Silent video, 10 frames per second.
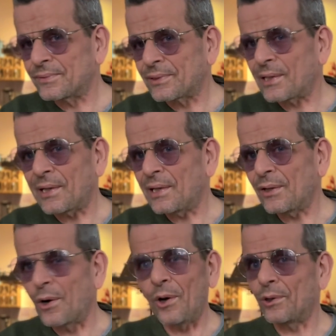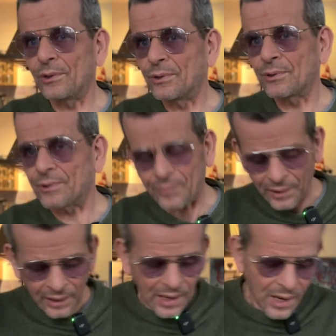clay colors or
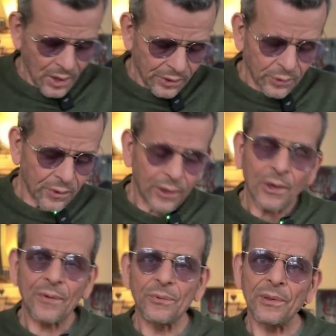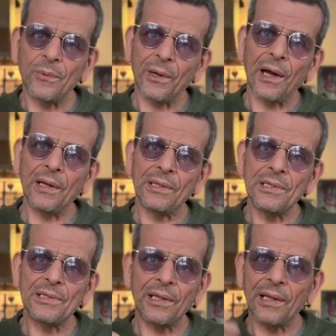something. The only thing you have to be aware
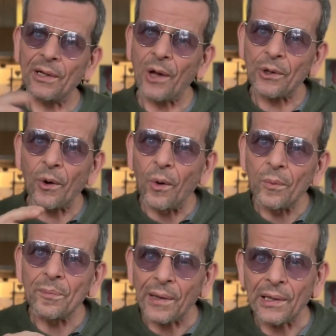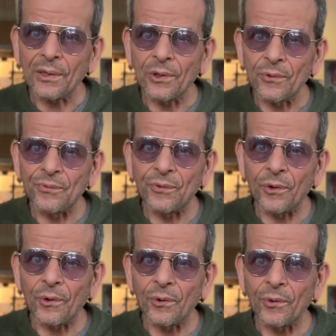is that they're not all made
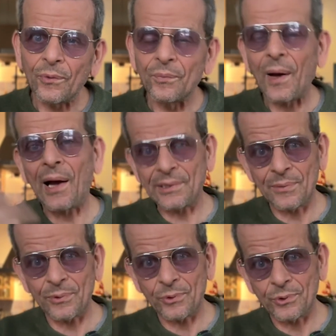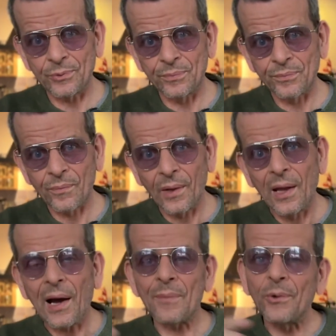for high temperatures.
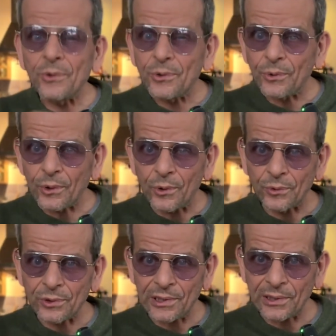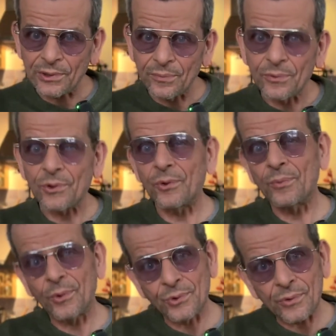I'm only doing cone 6, so
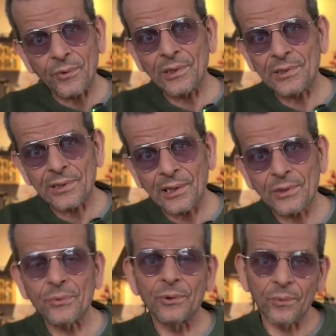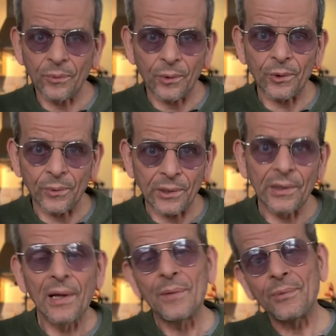most of these stains will work well.
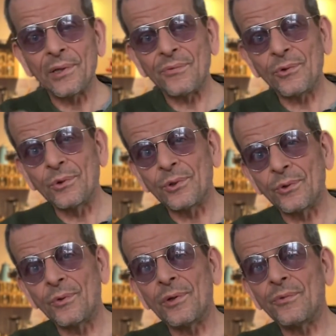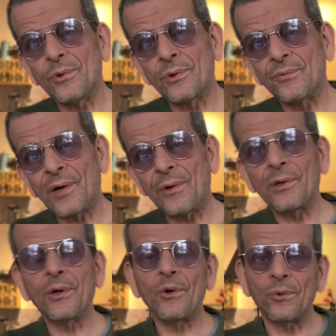But if you're
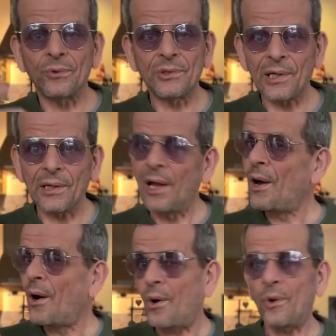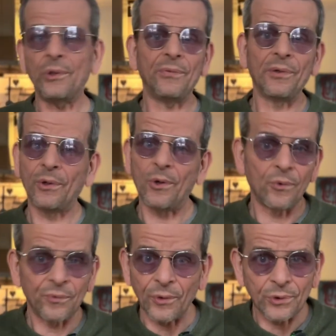firing cone 10 or even
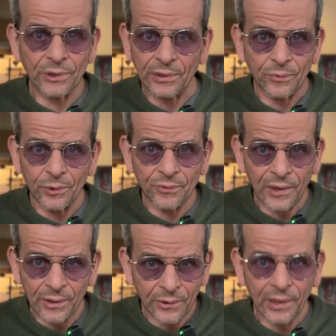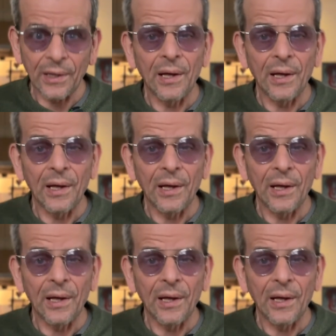cone 14 wood firing,